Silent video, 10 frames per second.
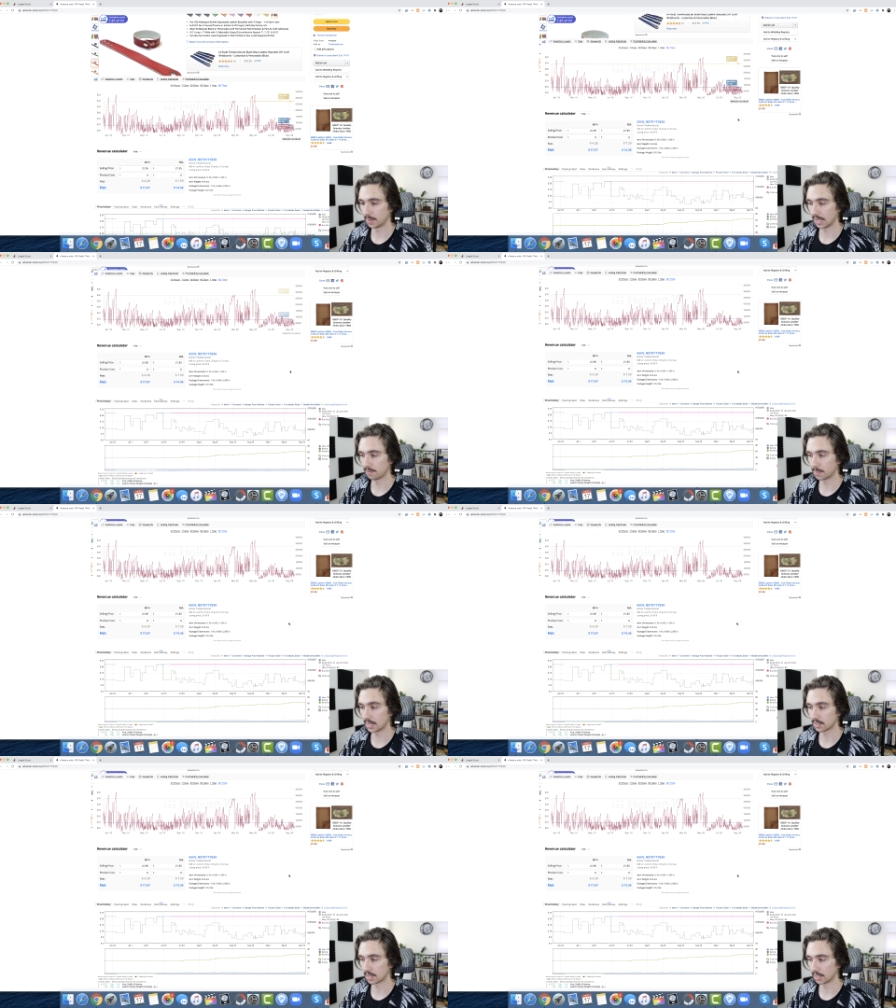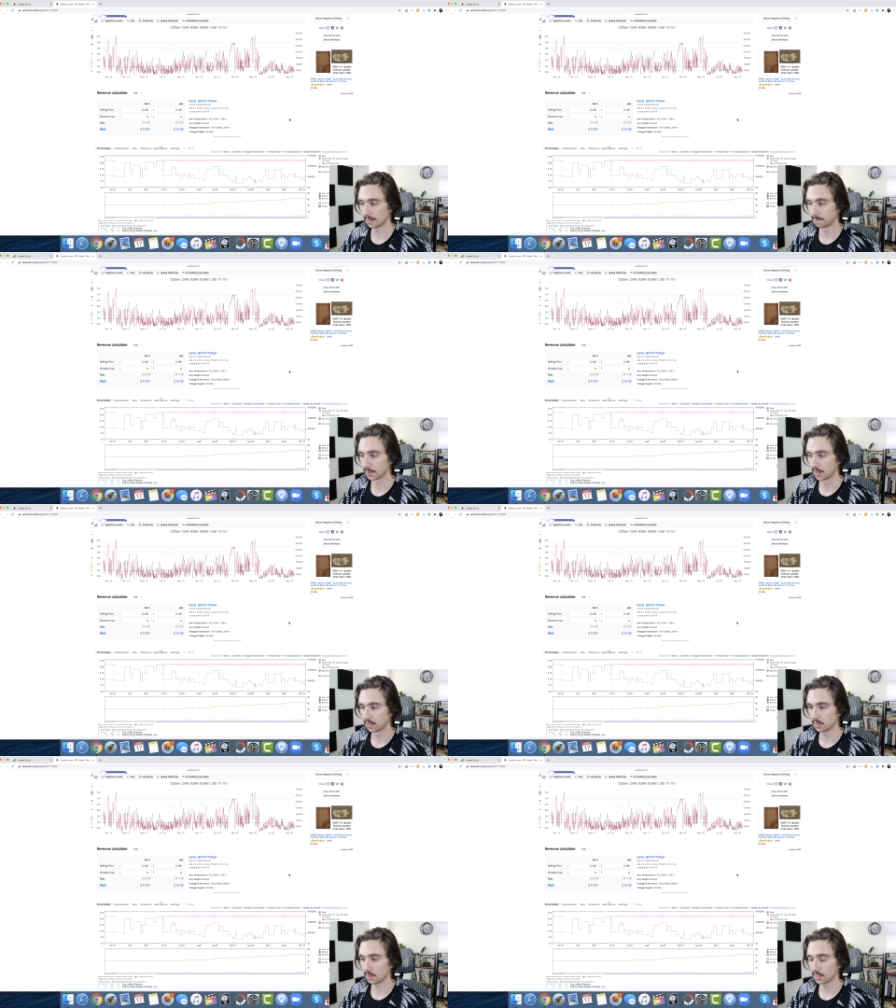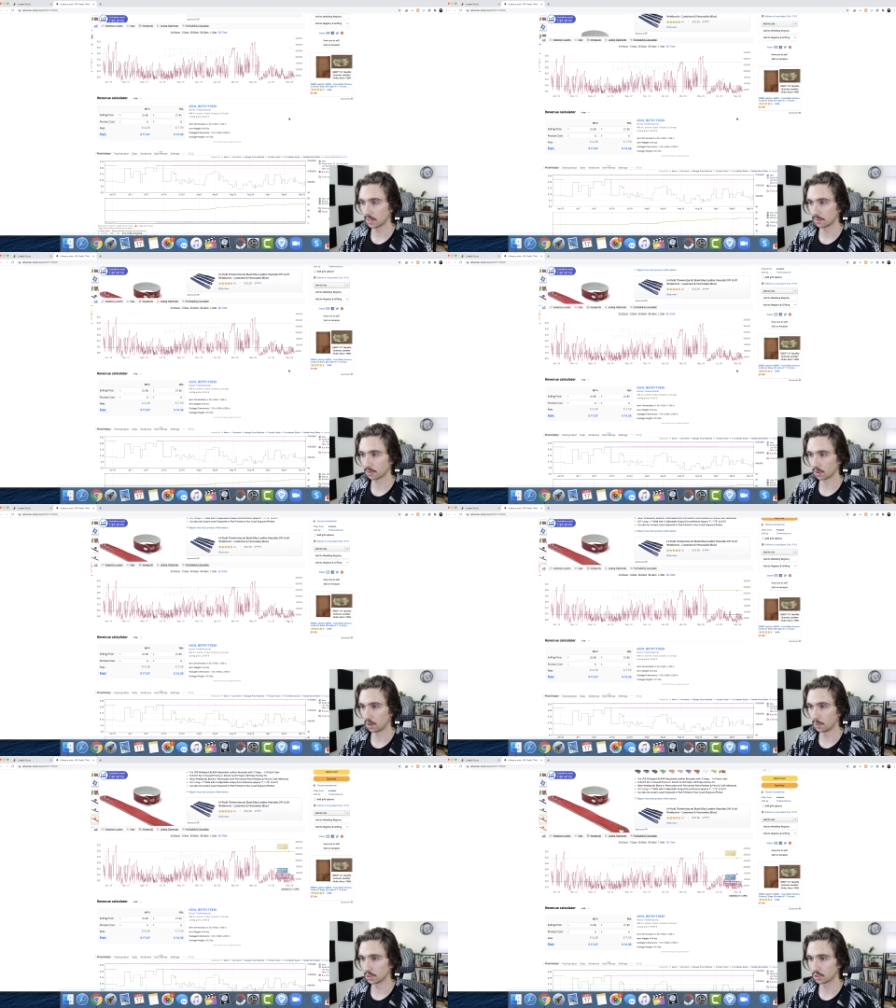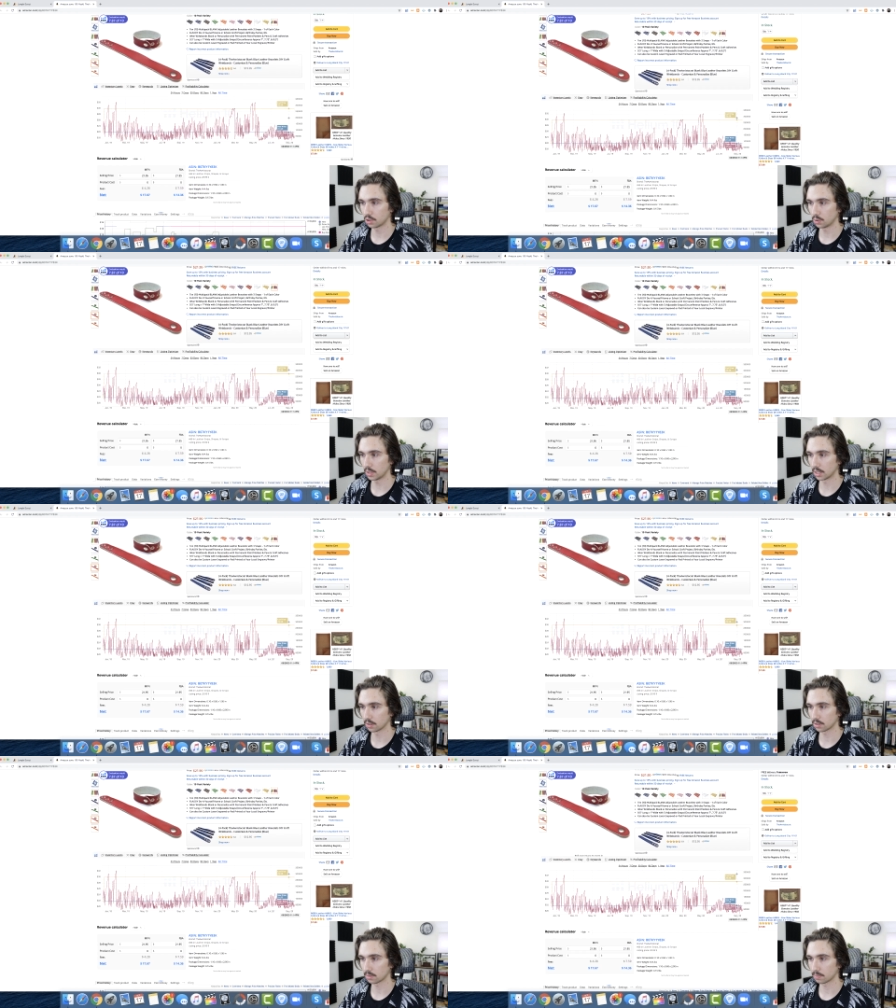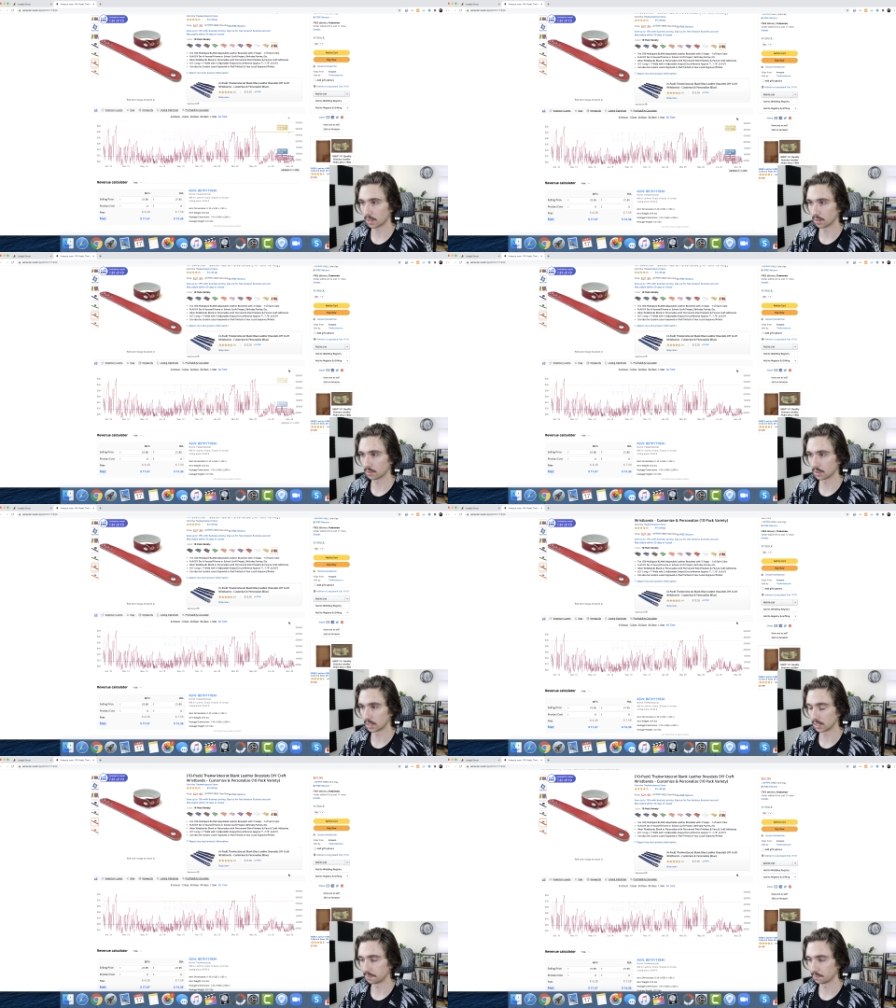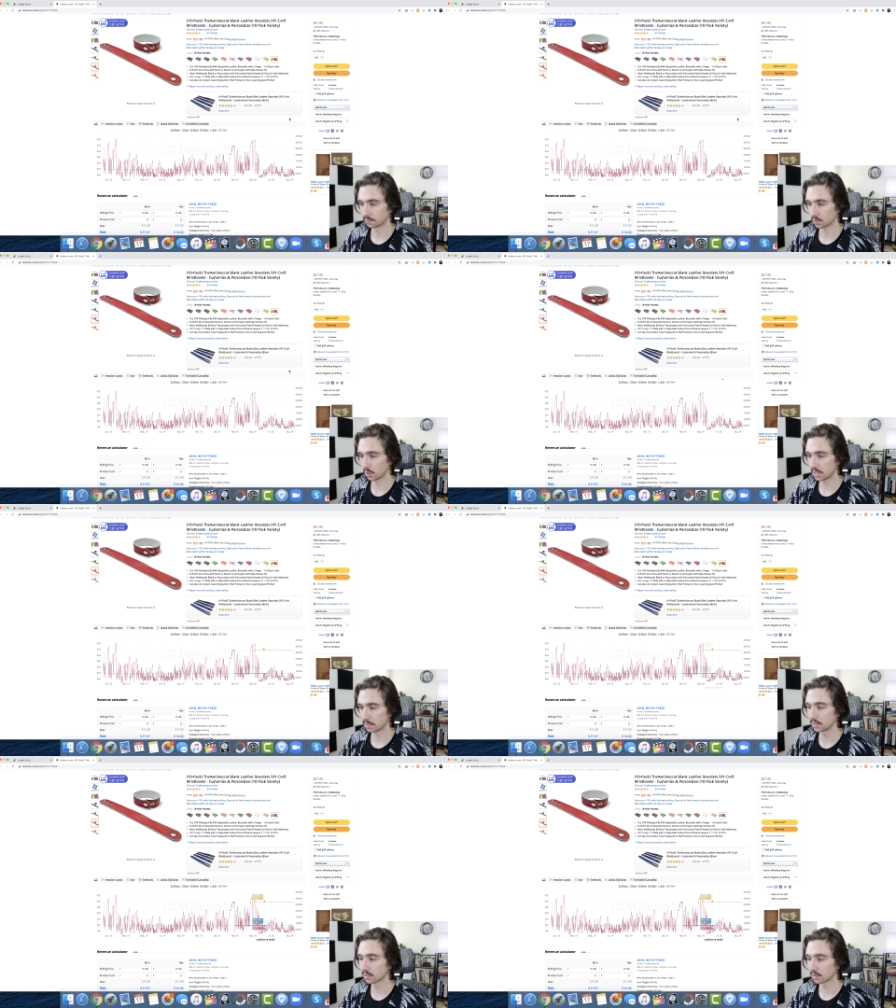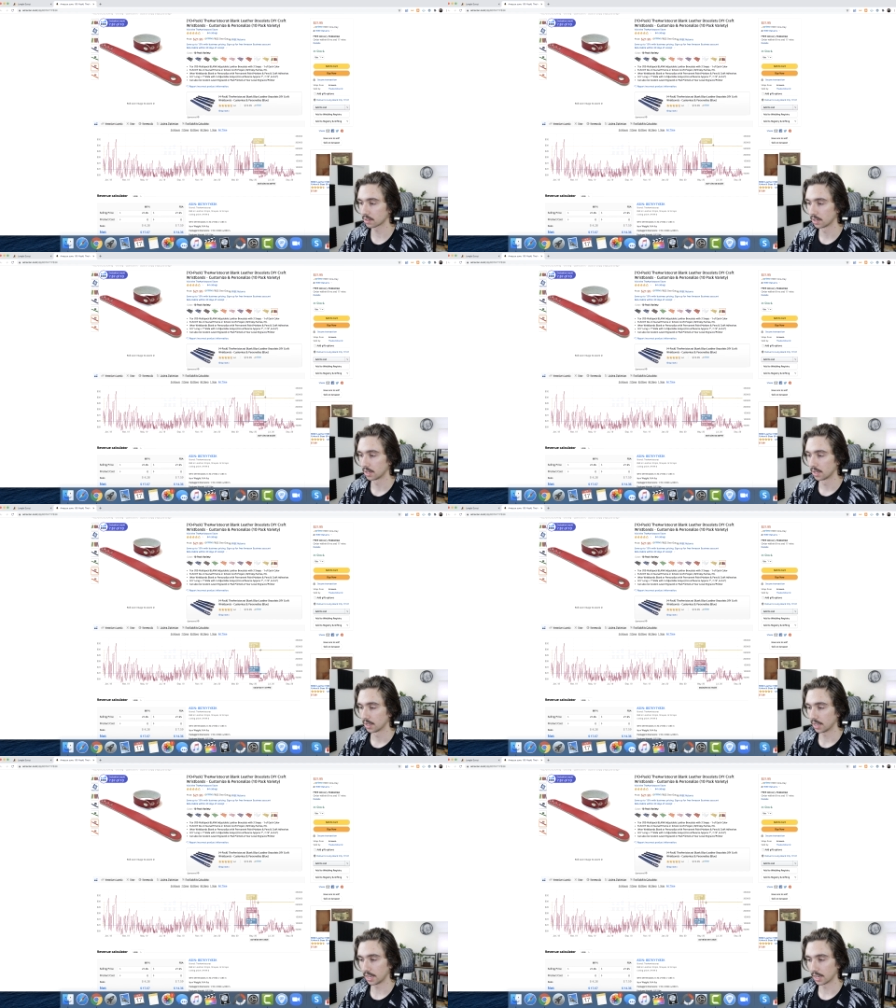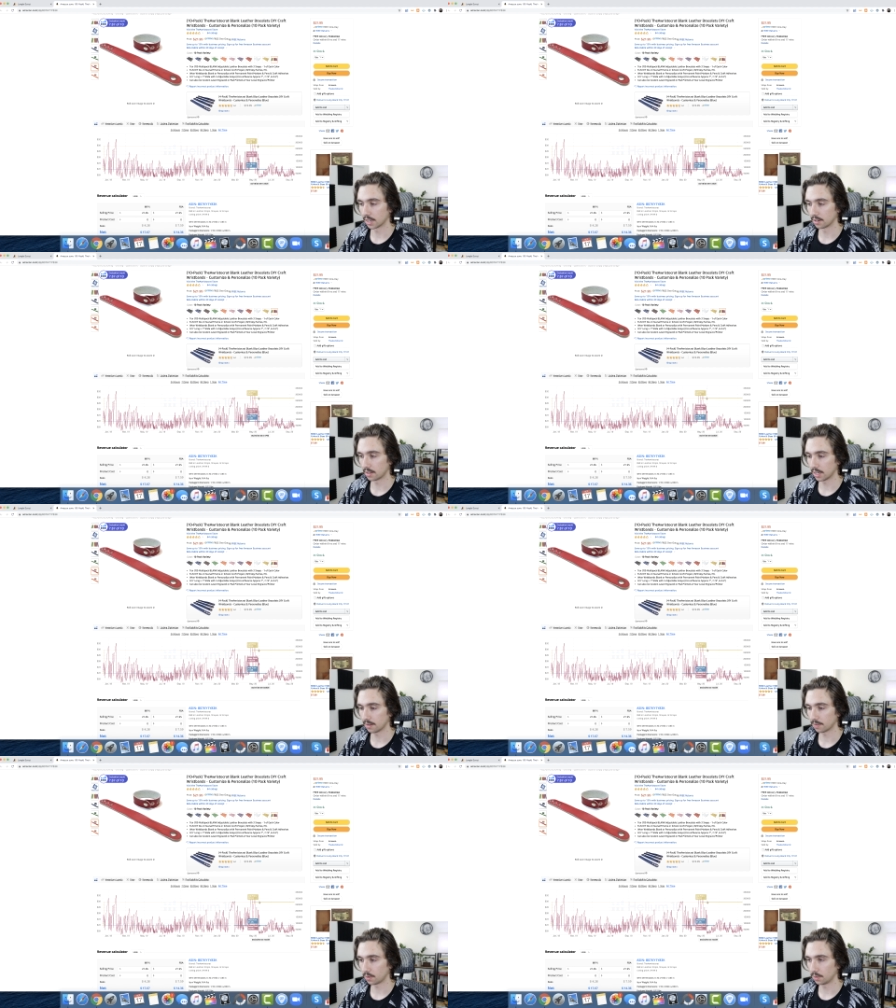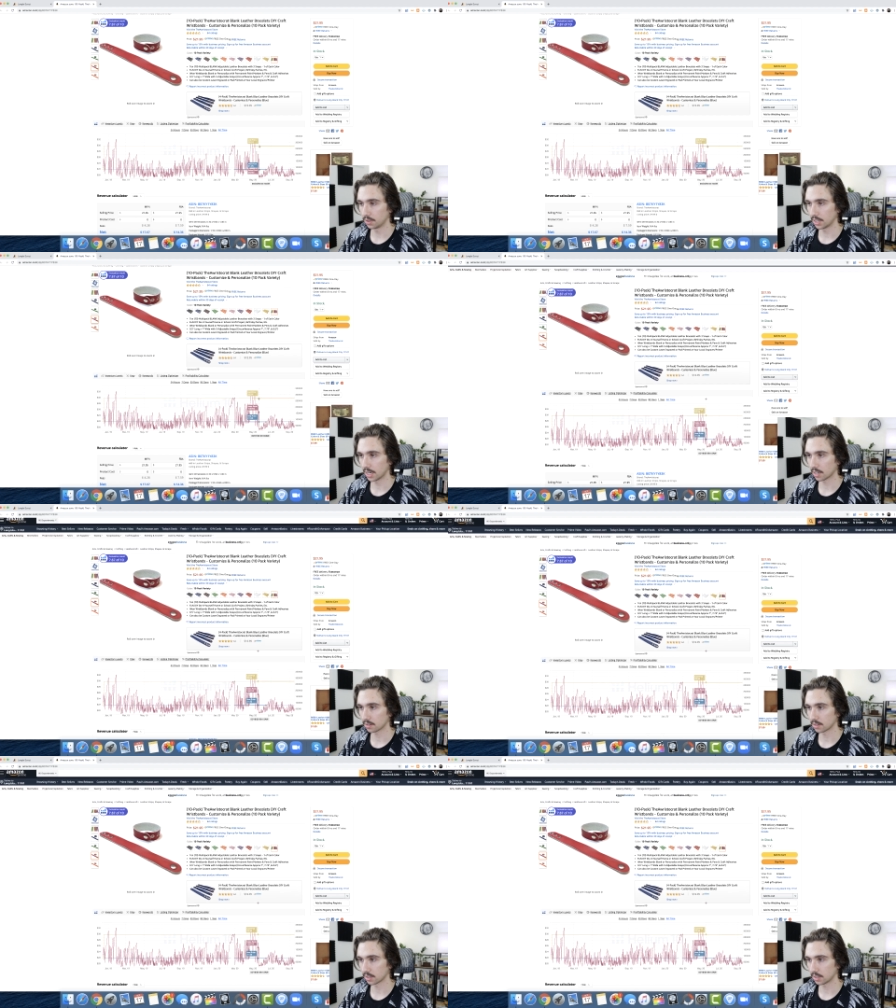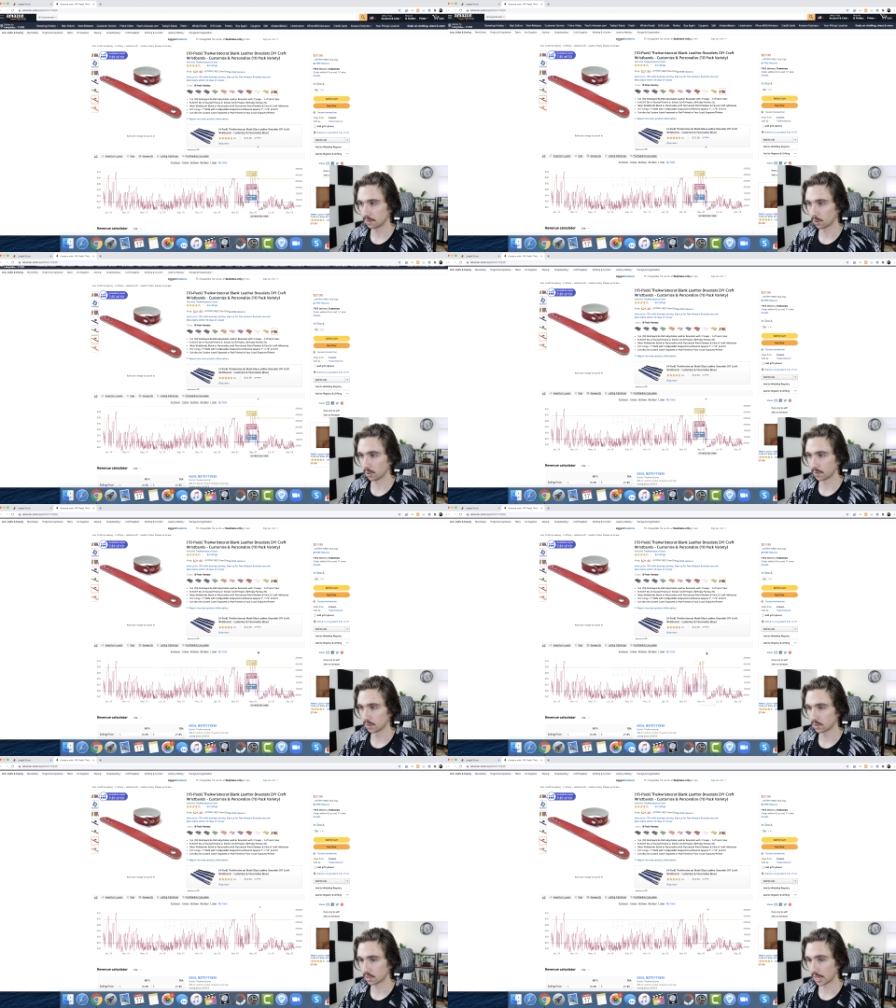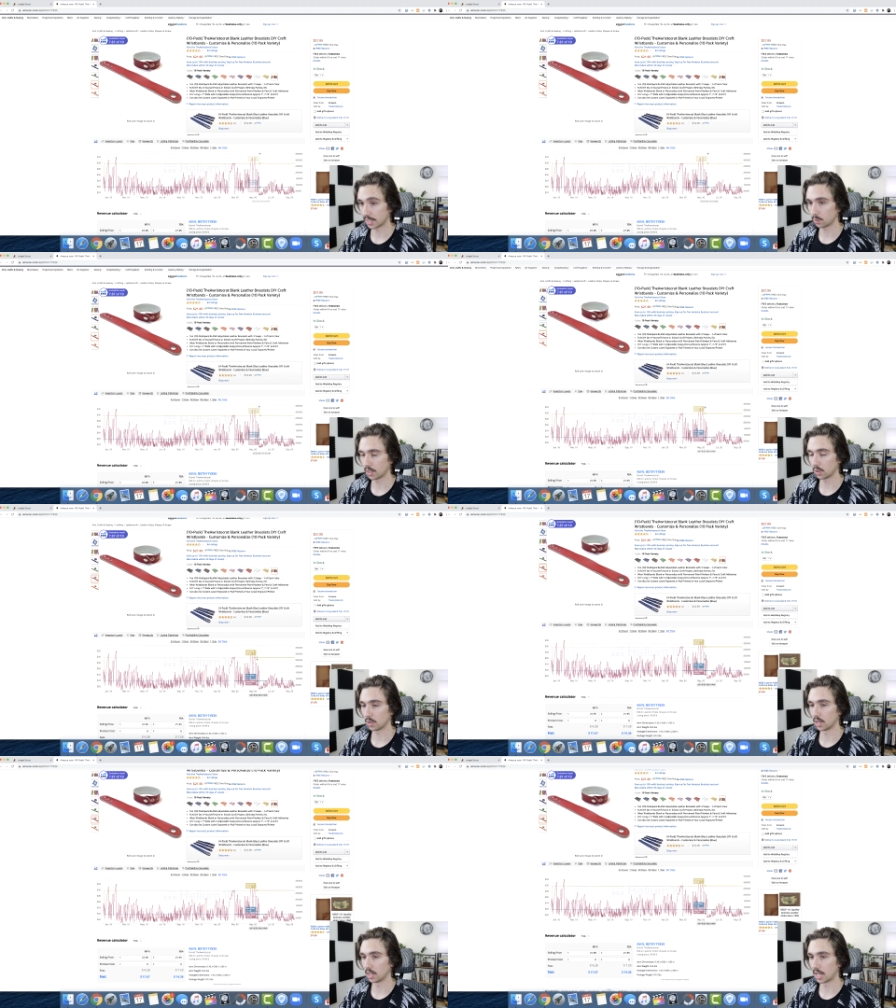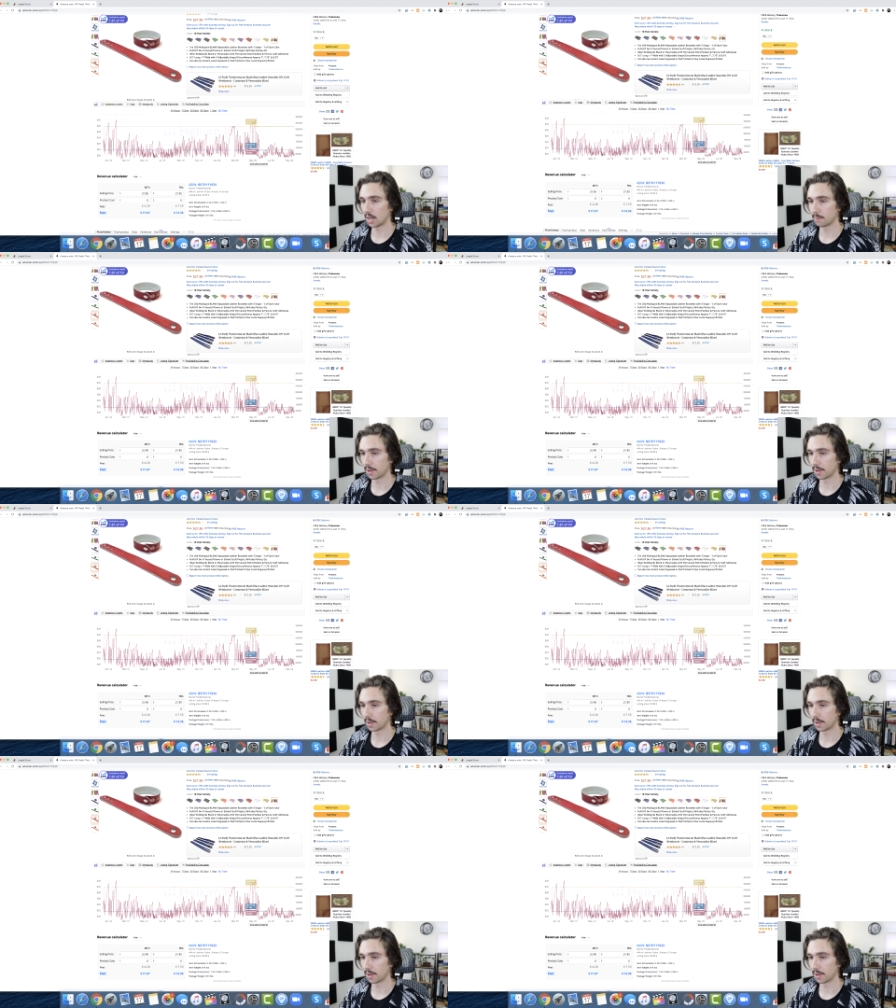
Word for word: they've been selling. So they've been selling for almost two years, about um, 20 months, and they've only got 64 reviews. I think we can do a lot